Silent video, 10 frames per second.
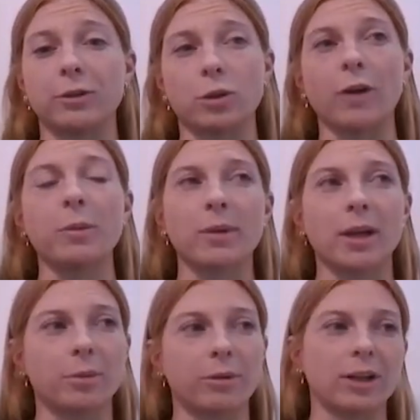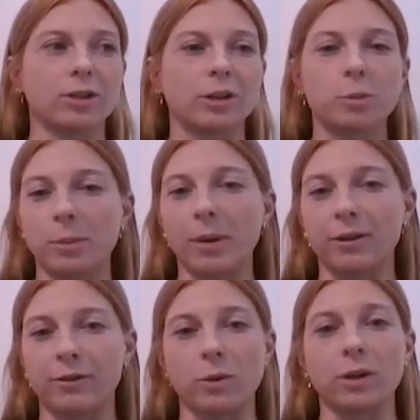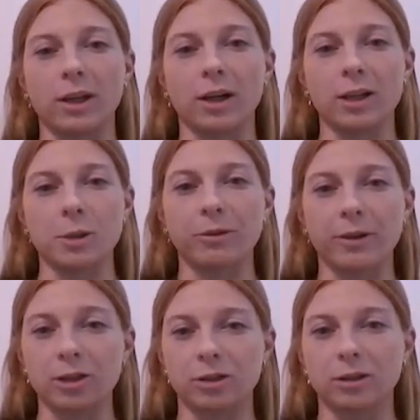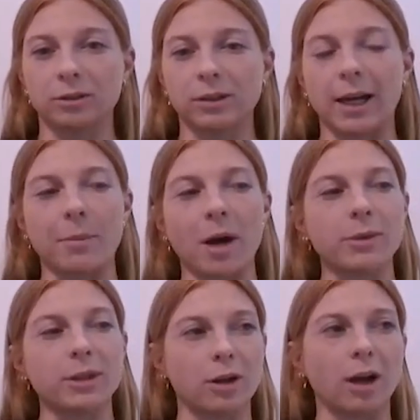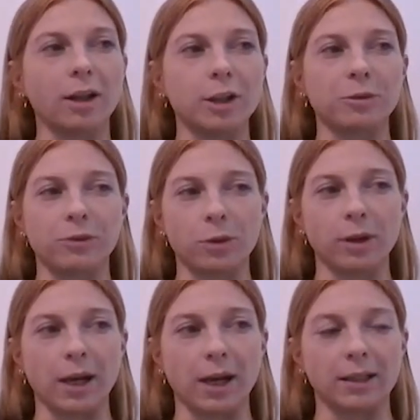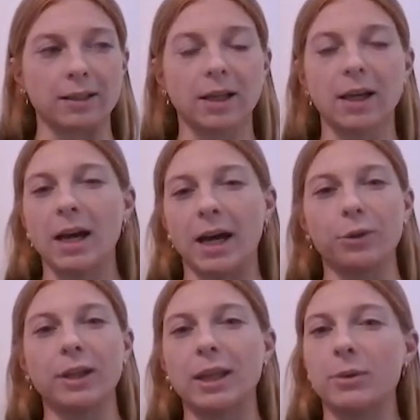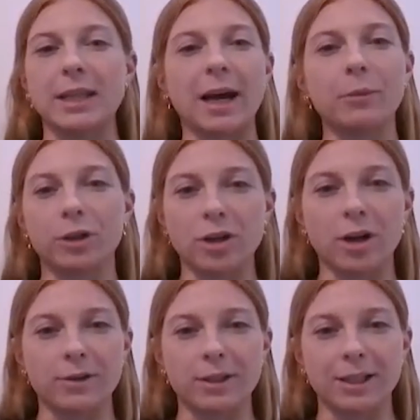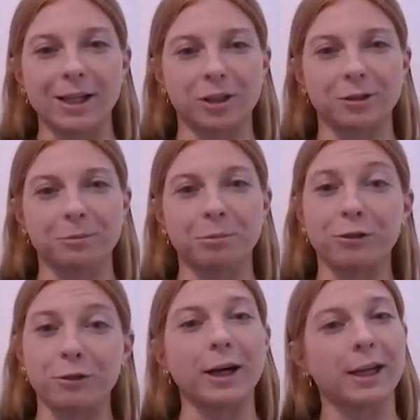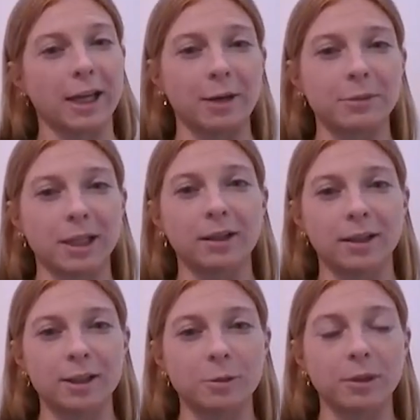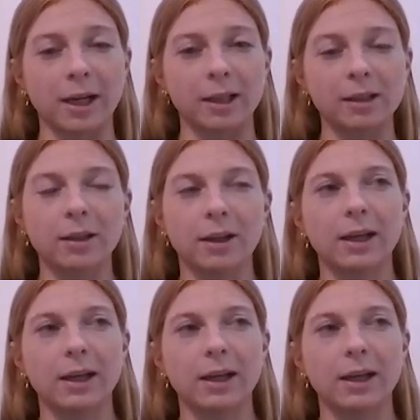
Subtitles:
So I've been a professional, this is my fourth year as a professional. I was in college before that, and I don't think there was that much conversation before I came to England to play.